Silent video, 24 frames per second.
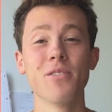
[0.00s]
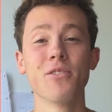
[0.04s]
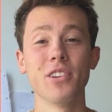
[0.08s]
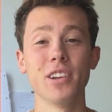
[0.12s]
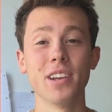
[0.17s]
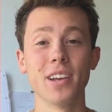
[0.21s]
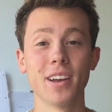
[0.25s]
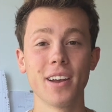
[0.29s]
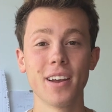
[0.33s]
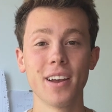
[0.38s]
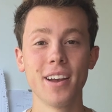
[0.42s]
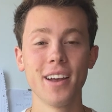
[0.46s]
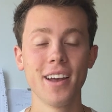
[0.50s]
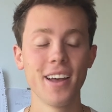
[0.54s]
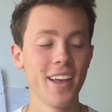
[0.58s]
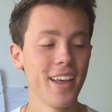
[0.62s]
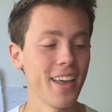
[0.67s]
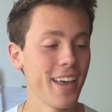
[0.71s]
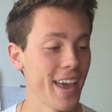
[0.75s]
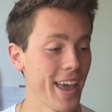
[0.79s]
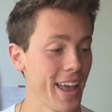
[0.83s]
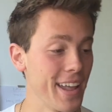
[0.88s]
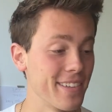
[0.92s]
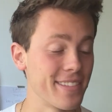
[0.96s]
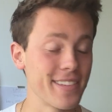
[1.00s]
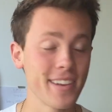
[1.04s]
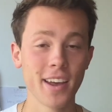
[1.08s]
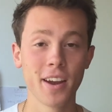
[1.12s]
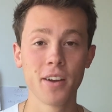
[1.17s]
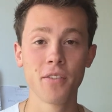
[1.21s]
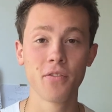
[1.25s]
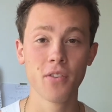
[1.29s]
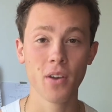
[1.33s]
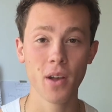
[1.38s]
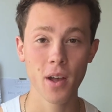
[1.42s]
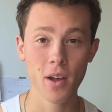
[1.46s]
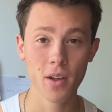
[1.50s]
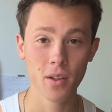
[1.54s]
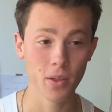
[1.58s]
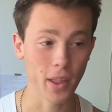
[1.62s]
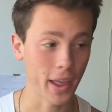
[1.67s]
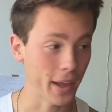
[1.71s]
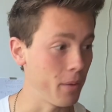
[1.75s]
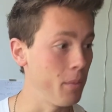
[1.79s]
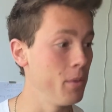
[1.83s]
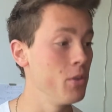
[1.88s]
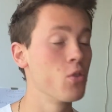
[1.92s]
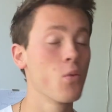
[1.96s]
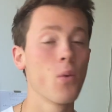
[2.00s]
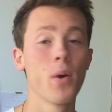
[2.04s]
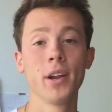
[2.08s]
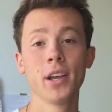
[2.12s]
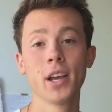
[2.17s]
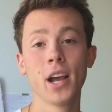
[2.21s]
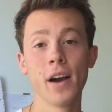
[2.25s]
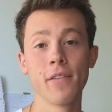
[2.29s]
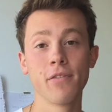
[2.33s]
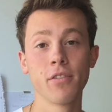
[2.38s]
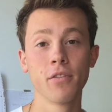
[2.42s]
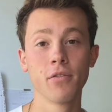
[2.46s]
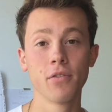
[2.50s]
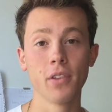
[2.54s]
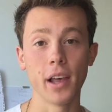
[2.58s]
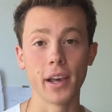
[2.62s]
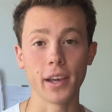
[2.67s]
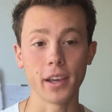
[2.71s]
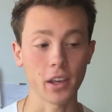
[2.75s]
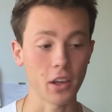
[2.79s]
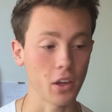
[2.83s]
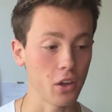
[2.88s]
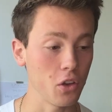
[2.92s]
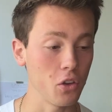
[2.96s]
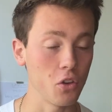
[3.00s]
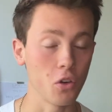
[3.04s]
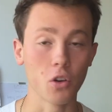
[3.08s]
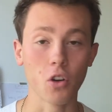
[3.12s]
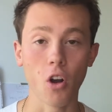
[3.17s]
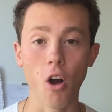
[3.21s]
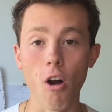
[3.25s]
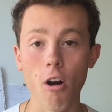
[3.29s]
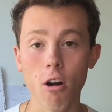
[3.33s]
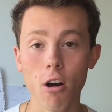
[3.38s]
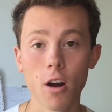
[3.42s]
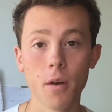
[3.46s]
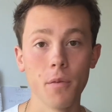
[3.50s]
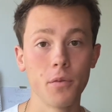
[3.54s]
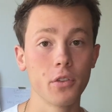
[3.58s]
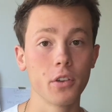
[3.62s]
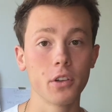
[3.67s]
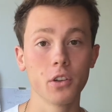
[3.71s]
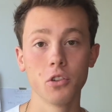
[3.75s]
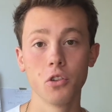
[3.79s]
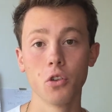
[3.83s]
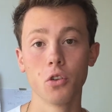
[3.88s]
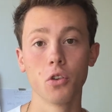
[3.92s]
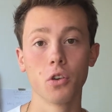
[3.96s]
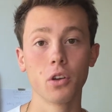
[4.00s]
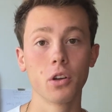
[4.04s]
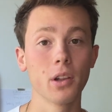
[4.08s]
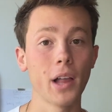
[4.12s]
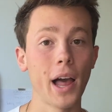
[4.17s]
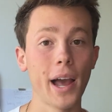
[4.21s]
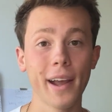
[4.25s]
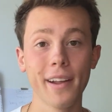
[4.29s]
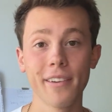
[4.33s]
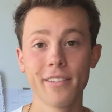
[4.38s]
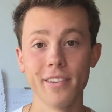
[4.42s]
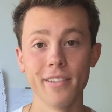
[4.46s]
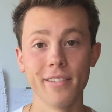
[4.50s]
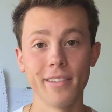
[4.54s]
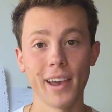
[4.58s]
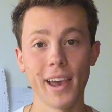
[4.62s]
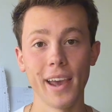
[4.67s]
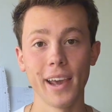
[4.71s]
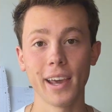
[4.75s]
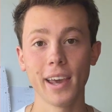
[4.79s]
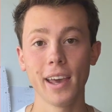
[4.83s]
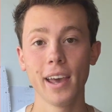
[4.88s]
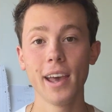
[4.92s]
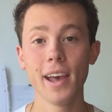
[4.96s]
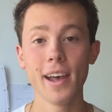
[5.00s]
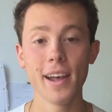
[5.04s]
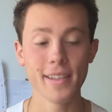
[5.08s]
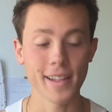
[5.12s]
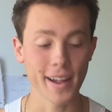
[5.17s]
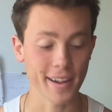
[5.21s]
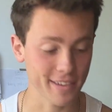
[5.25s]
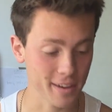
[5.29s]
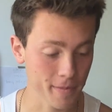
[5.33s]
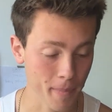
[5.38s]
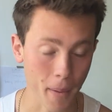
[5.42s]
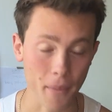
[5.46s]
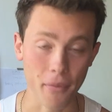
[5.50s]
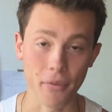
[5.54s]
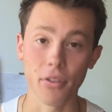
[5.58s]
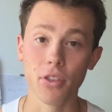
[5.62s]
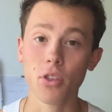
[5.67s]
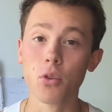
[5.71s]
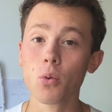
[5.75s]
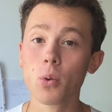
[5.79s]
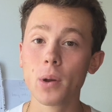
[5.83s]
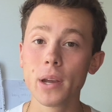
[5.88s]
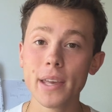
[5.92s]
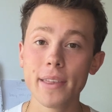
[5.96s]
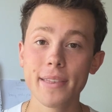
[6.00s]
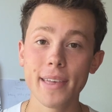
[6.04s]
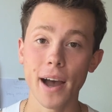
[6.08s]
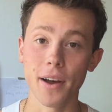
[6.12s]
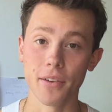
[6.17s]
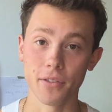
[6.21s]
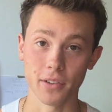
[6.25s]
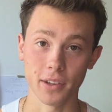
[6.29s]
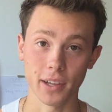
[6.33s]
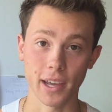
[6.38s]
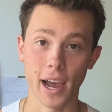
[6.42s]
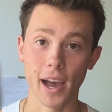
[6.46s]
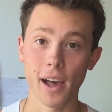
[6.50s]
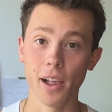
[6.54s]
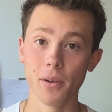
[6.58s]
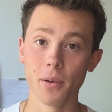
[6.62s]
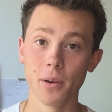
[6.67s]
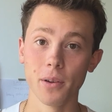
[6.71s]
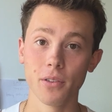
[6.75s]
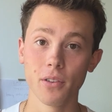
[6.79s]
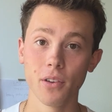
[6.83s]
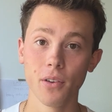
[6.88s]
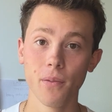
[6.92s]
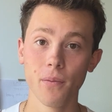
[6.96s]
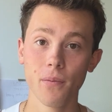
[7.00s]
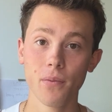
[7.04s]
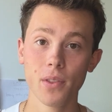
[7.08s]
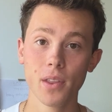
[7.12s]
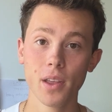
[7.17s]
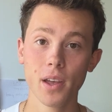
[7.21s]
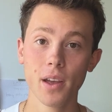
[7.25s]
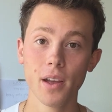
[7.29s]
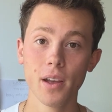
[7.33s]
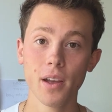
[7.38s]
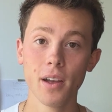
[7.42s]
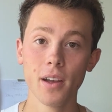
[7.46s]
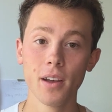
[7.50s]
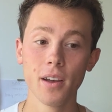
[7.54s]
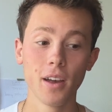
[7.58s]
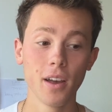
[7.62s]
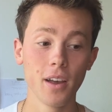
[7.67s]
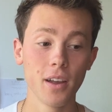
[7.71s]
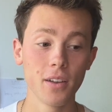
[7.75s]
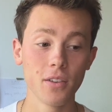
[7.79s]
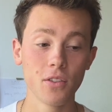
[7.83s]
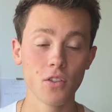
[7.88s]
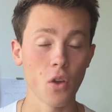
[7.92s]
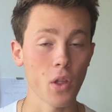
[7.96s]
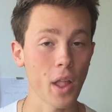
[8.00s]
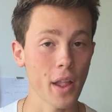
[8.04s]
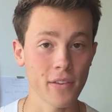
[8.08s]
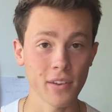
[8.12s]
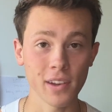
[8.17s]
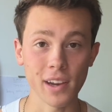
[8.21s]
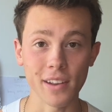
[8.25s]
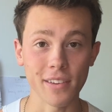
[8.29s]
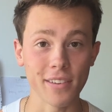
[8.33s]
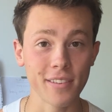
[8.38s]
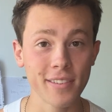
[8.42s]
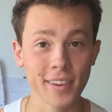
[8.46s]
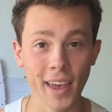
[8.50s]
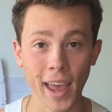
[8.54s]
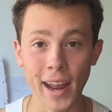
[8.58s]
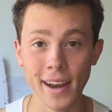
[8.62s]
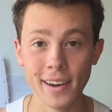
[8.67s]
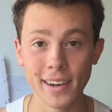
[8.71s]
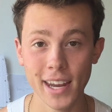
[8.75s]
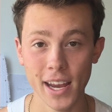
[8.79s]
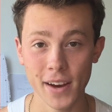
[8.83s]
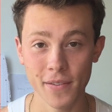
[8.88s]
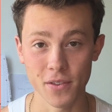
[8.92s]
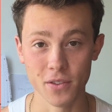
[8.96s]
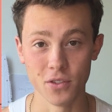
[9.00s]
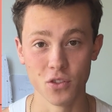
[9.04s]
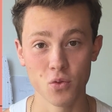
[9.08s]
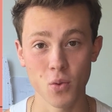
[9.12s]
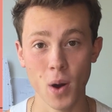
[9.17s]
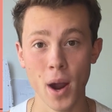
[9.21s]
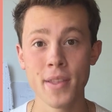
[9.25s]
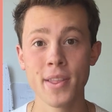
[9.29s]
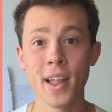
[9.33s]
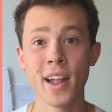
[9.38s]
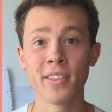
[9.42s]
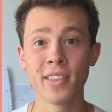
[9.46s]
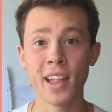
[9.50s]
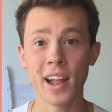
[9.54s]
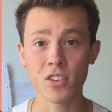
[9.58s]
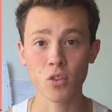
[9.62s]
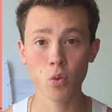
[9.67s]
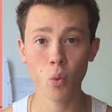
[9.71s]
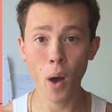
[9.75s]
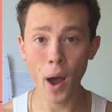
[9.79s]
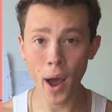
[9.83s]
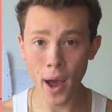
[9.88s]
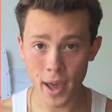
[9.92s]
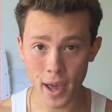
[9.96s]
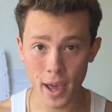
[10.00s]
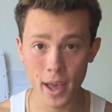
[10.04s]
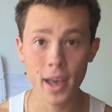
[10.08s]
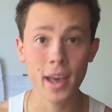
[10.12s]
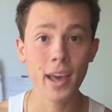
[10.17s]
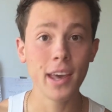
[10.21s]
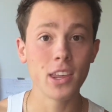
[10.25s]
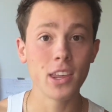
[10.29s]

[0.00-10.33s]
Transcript: energy. Instead of like when you're running off of like your carbs, your glycogen tank, that's about 3,000 calories. So that's an insane difference, right? That's why